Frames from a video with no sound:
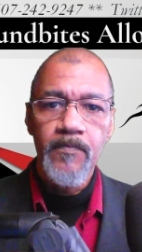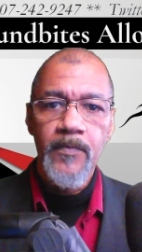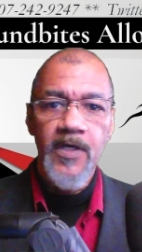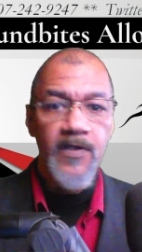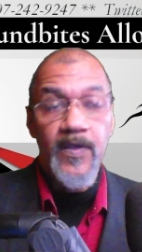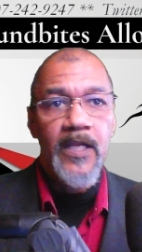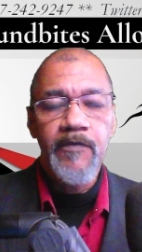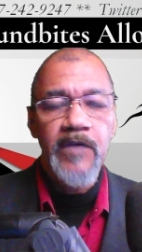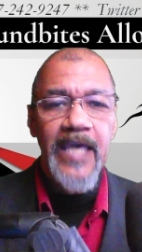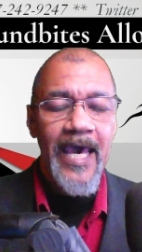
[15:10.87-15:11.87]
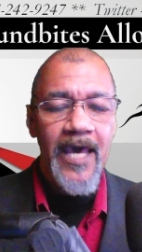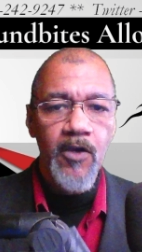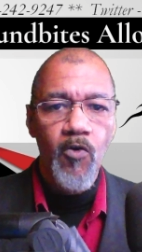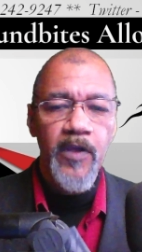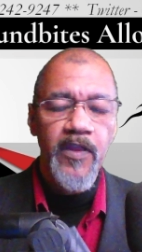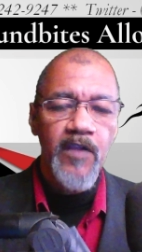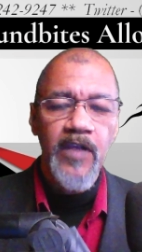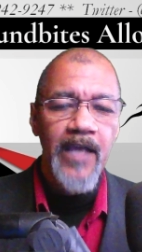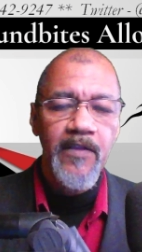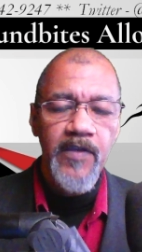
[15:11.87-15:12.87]
It's not even a category that
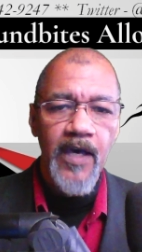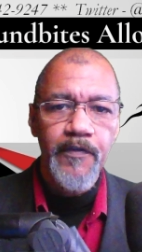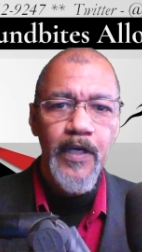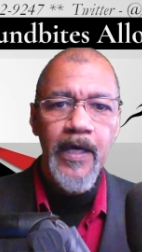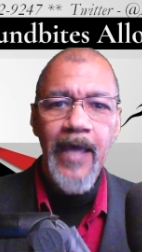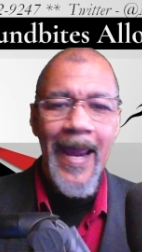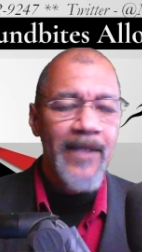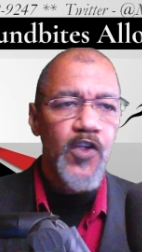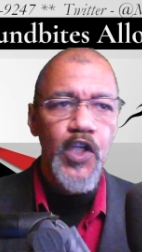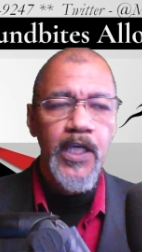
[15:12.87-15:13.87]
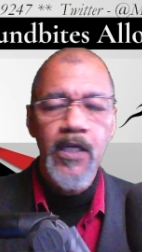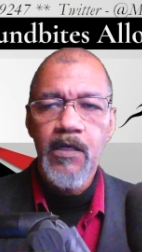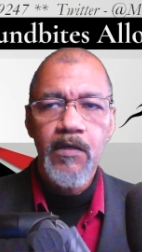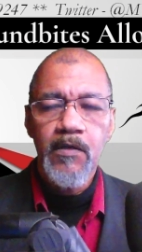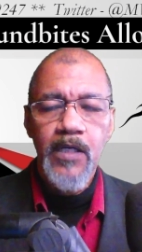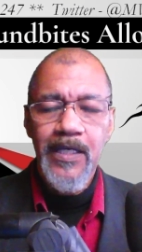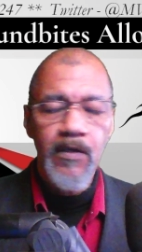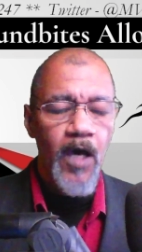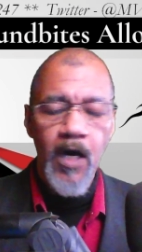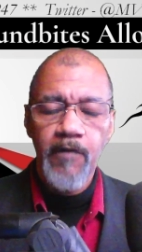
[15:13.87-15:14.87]
the ATF actually
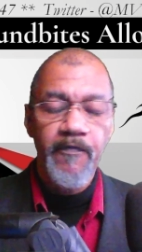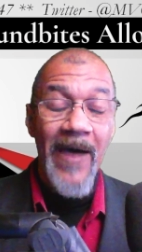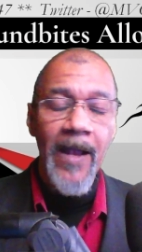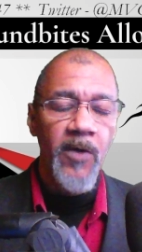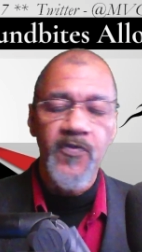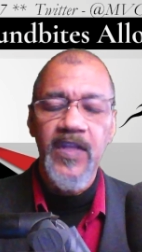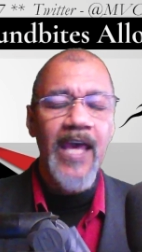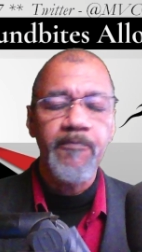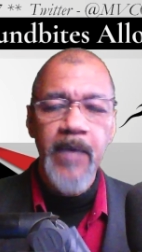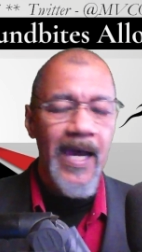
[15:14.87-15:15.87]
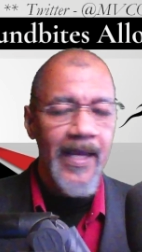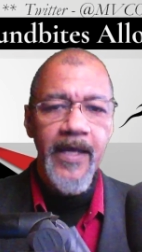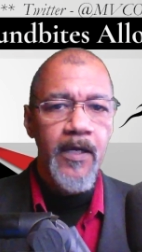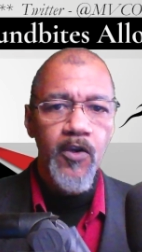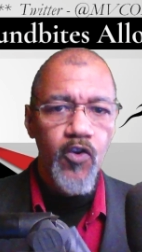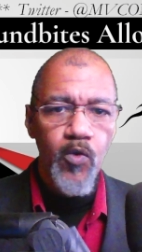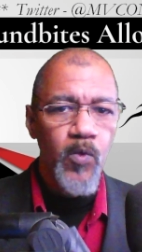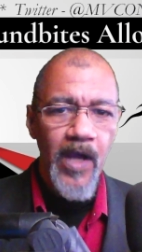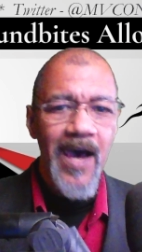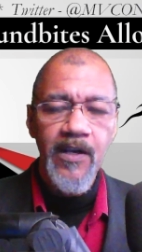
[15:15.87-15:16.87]
uh, follows. The FBI do
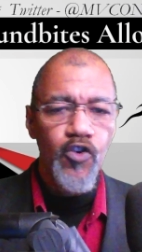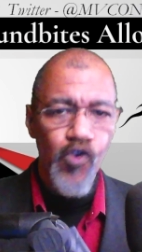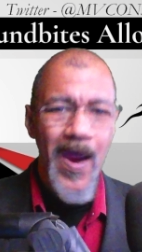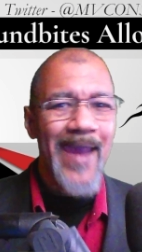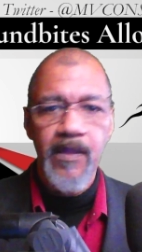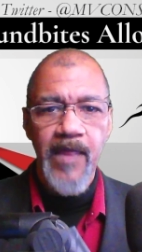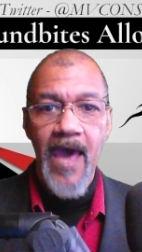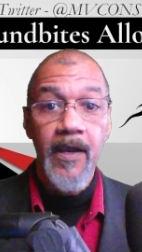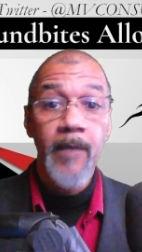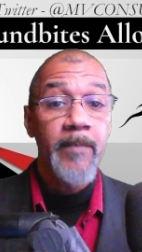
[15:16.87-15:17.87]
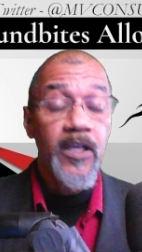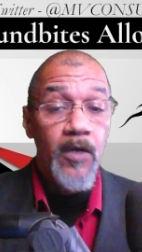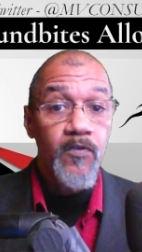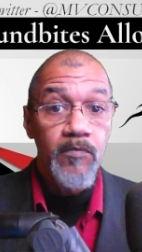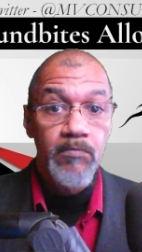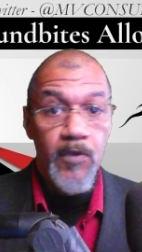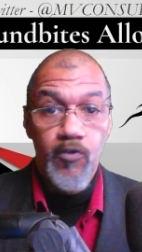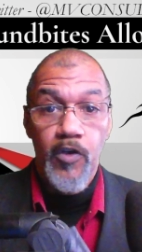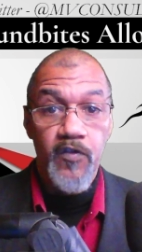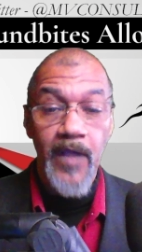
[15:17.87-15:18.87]
not track that because there's
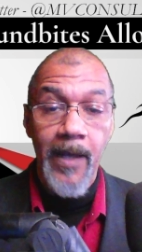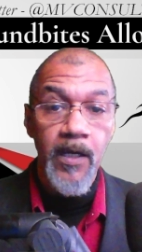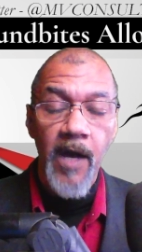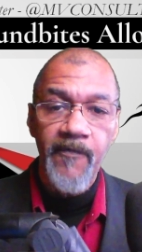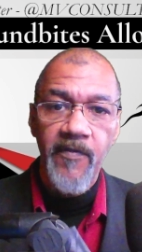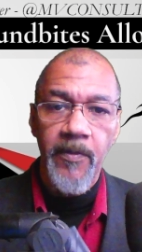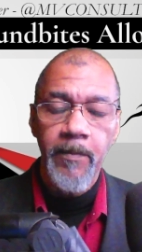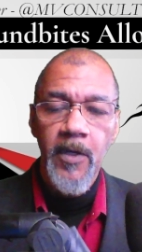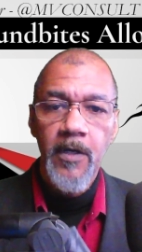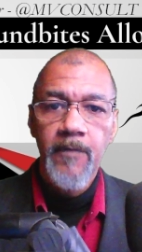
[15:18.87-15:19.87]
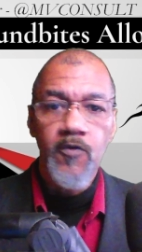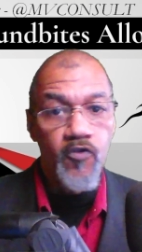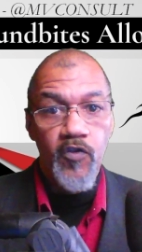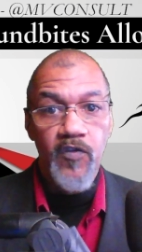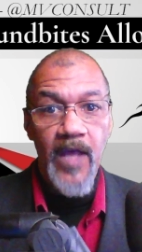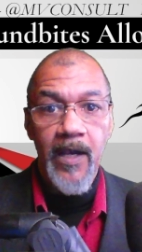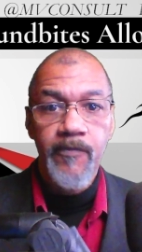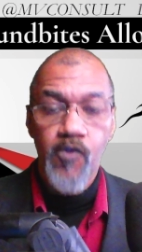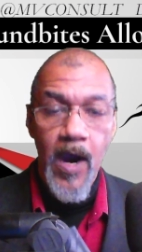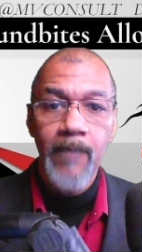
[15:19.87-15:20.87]
just not enough of them. There's just not enough
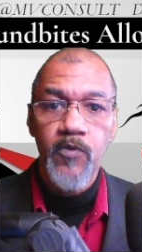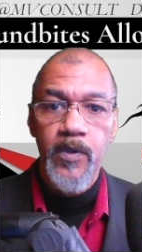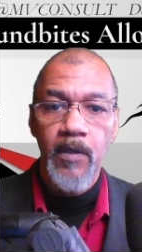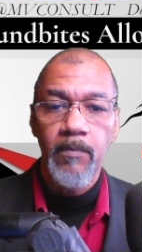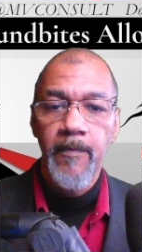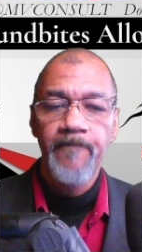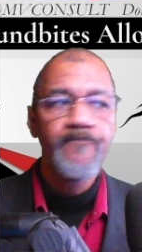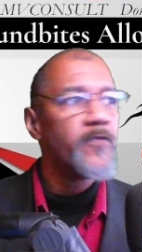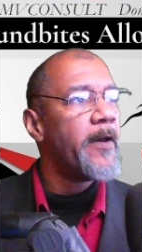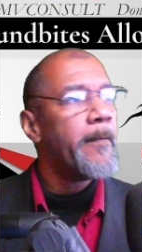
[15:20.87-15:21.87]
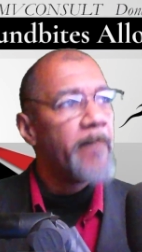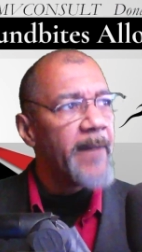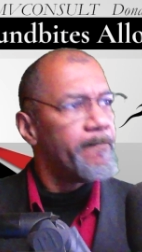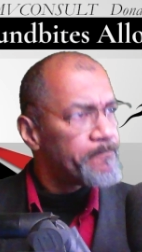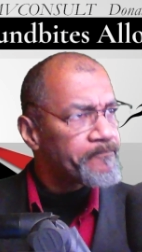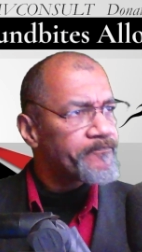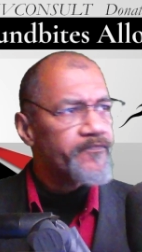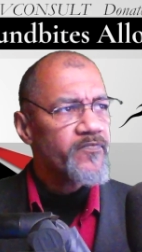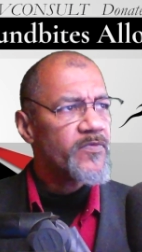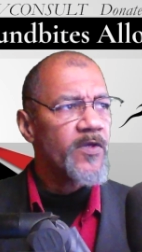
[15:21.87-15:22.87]
crimes with them. But
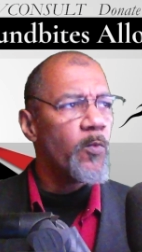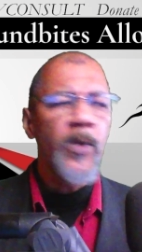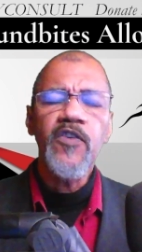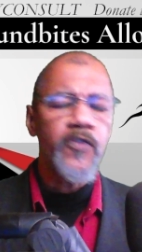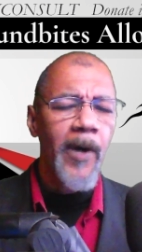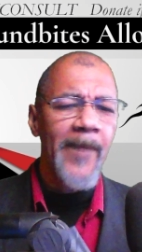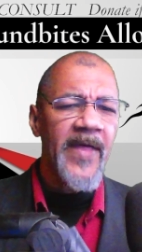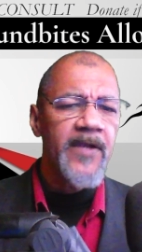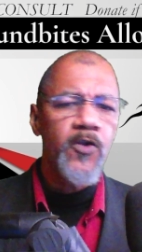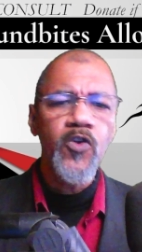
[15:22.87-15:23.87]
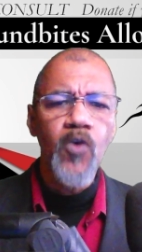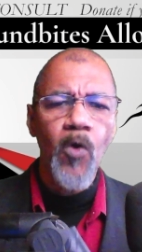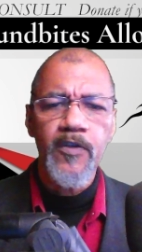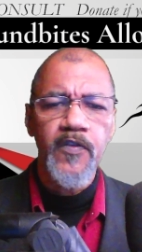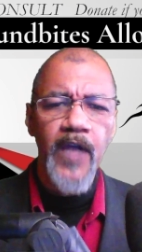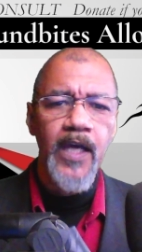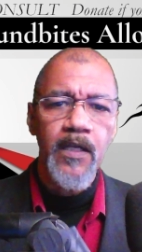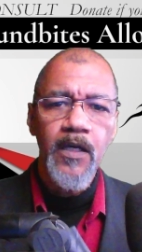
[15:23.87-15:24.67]
we saw that New York State,